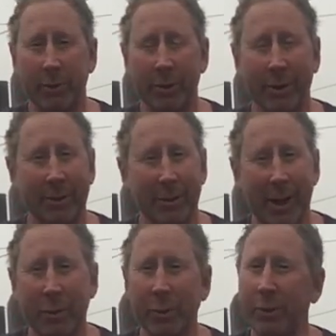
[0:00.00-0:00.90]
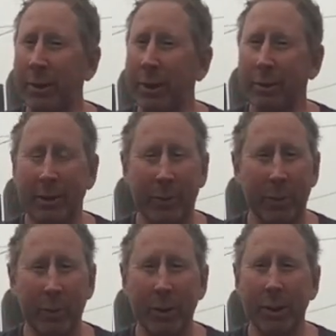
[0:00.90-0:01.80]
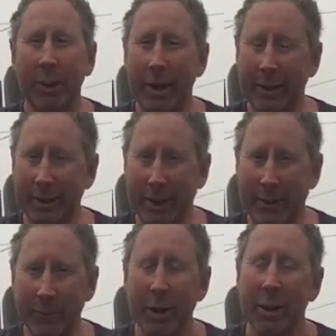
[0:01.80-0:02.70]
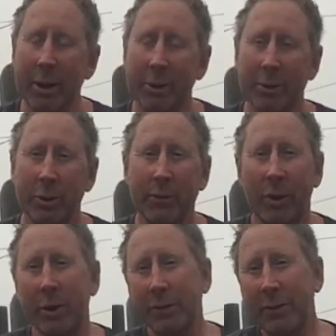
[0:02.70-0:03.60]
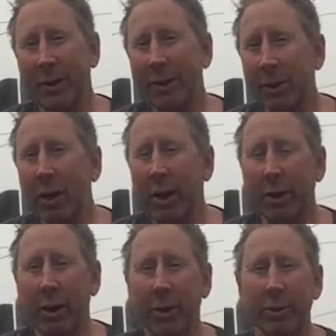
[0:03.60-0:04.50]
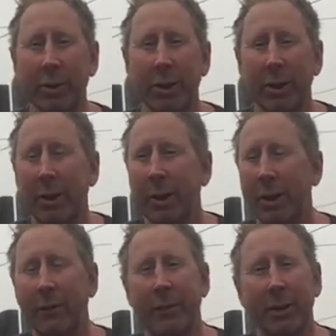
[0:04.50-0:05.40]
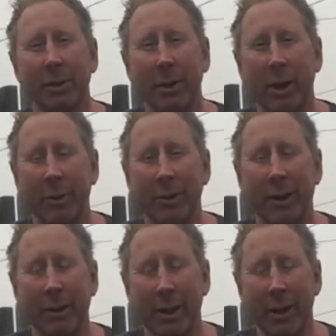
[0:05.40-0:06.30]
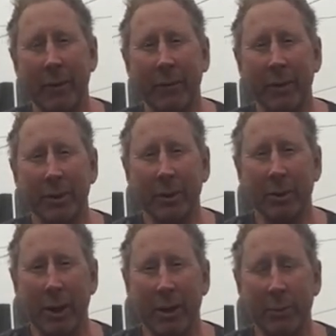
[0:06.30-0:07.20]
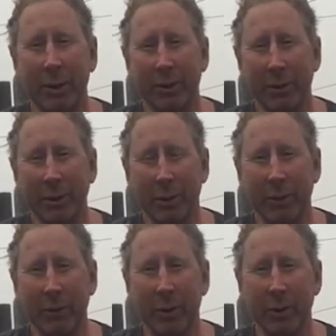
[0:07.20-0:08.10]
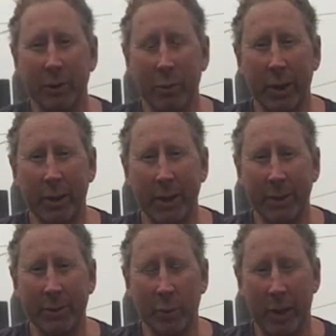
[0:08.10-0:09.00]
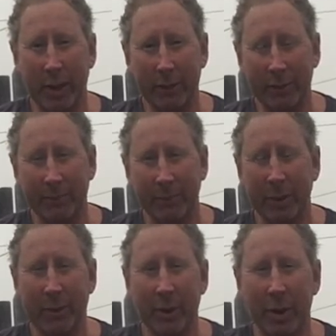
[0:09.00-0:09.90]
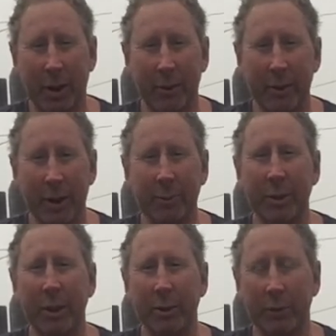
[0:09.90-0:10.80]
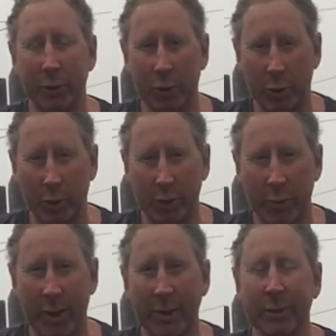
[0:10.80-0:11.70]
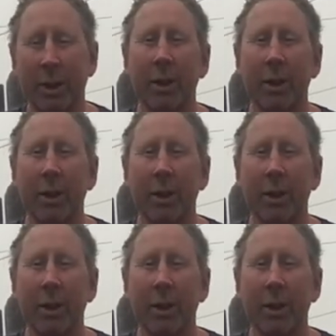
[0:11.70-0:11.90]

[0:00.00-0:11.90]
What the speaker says: So that's a natural thing, and we really like that. So as far as Wien's law goes, Wien's law would say that every physical object in the universe radiates waves. And the hotter the object, the shorter the waves.